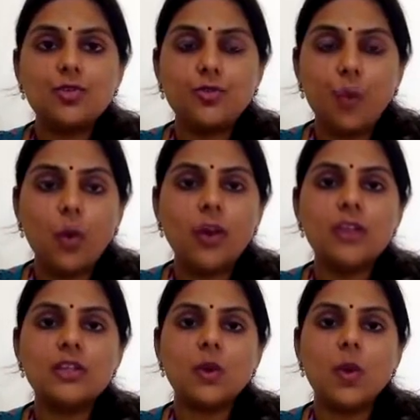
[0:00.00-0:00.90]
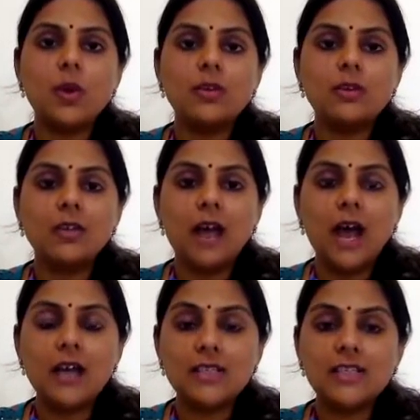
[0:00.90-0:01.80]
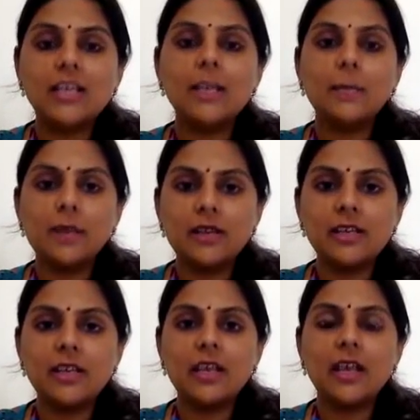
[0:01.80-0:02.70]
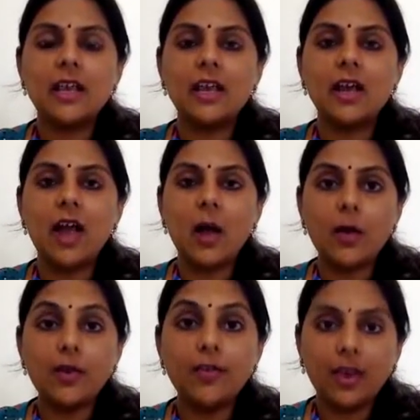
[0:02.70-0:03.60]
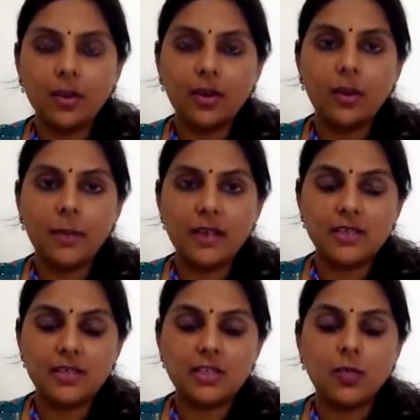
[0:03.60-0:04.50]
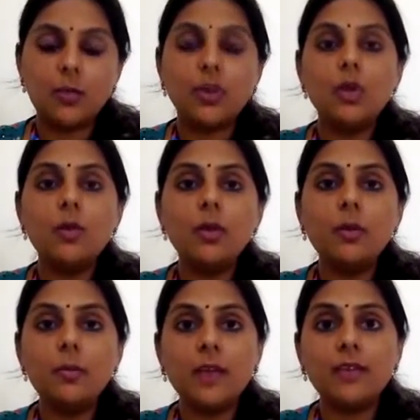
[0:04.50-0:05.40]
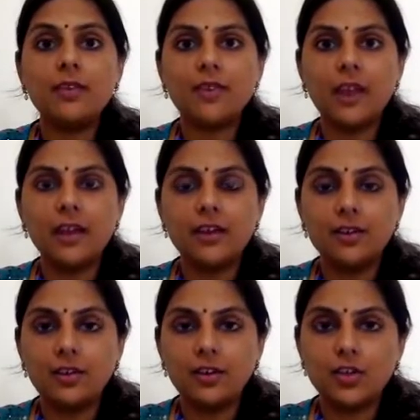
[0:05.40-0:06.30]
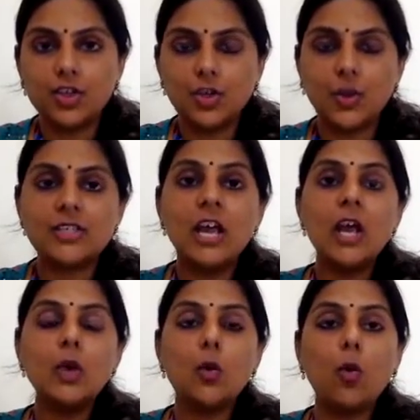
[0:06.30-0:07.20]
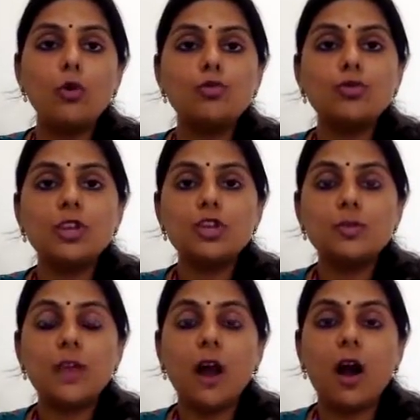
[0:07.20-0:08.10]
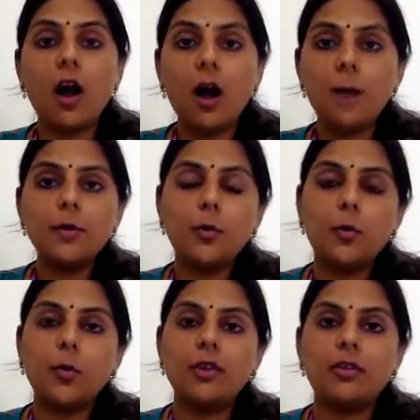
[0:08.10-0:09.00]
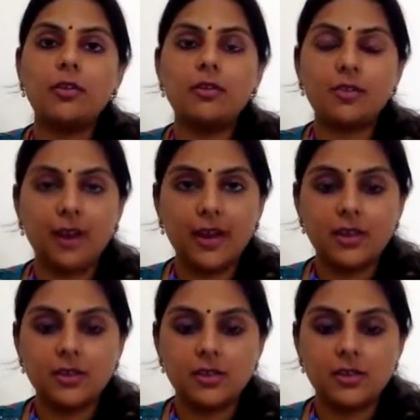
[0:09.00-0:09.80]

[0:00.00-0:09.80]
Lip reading: focus on a skill building on a regular basis. Now, when you want to make the right career choice, you also need to be armed with the right